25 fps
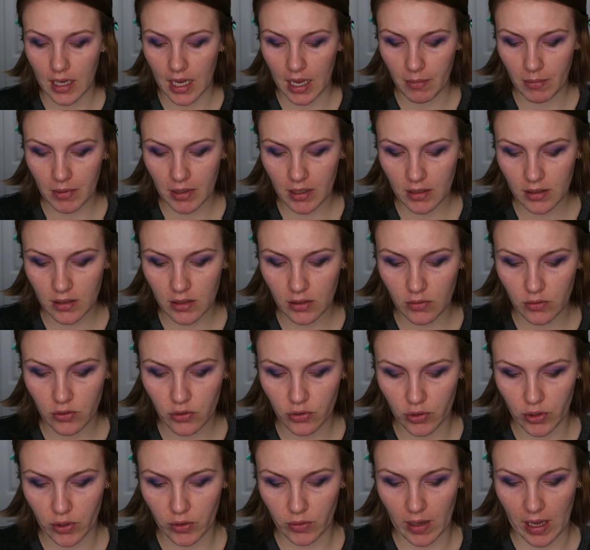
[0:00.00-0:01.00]
gonna do
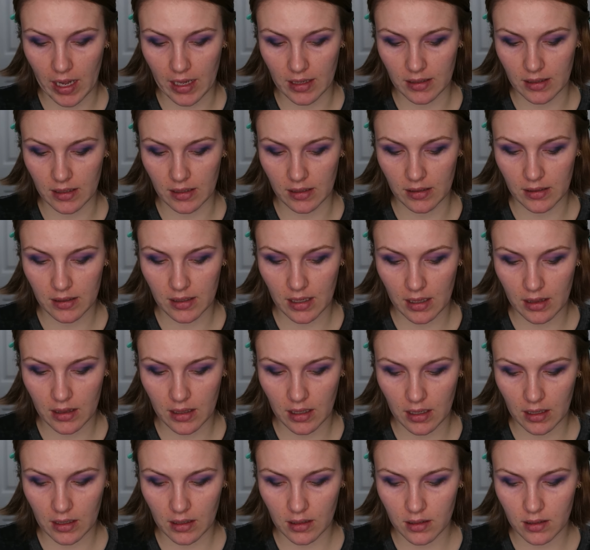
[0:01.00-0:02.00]
True Essence, I
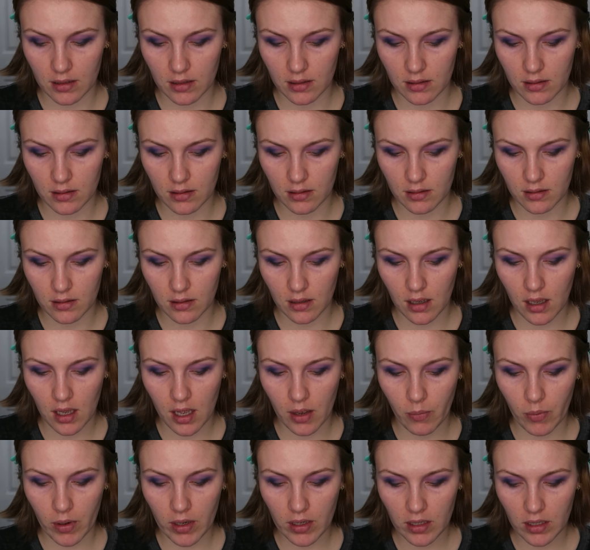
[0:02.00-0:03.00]
think.
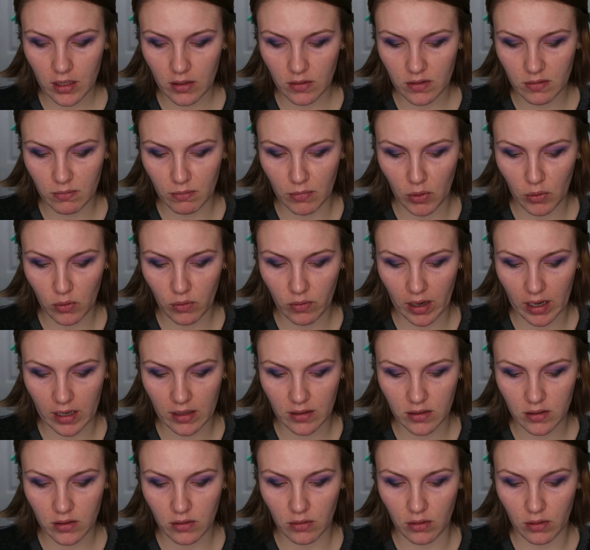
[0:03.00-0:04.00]
I wanted to use
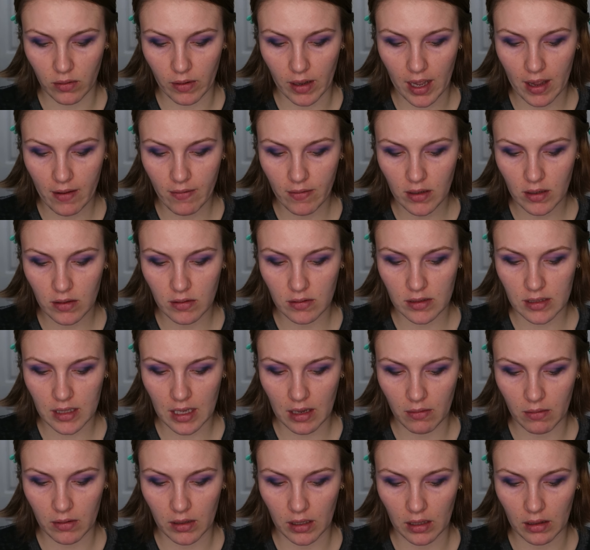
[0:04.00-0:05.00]
Moonrise too, though. I haven't used
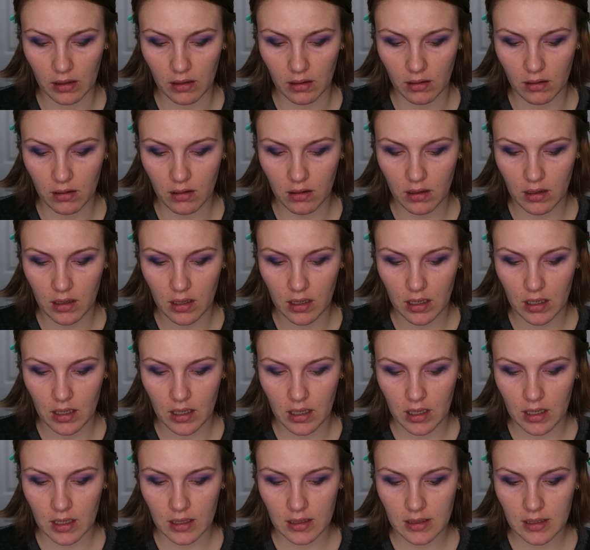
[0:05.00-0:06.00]
that one either.
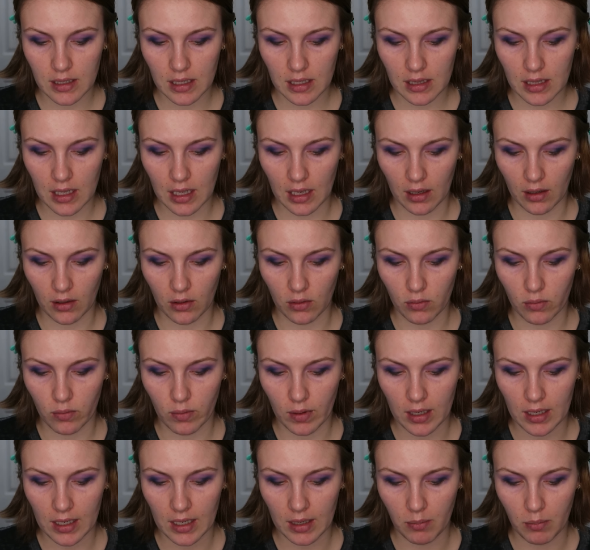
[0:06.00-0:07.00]
It's like that
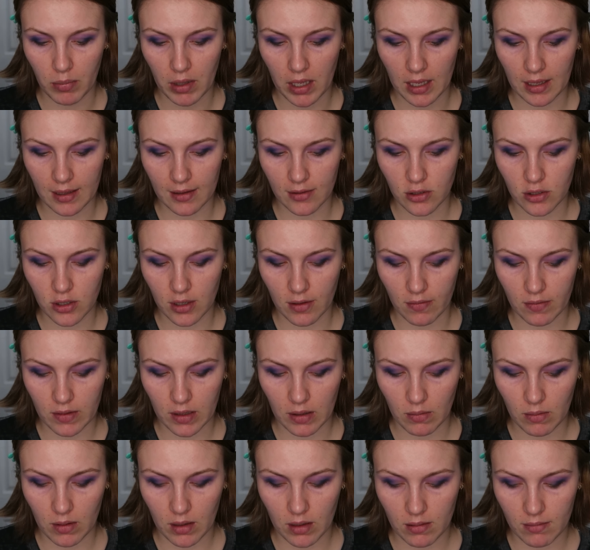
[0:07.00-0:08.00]
grainy pink
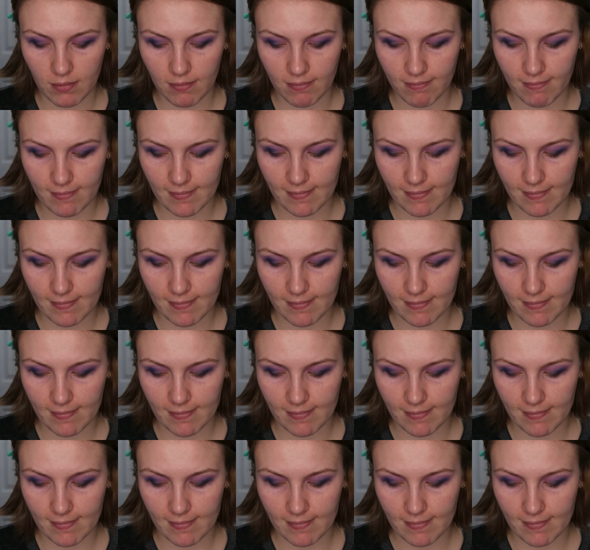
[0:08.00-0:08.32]
shifty one.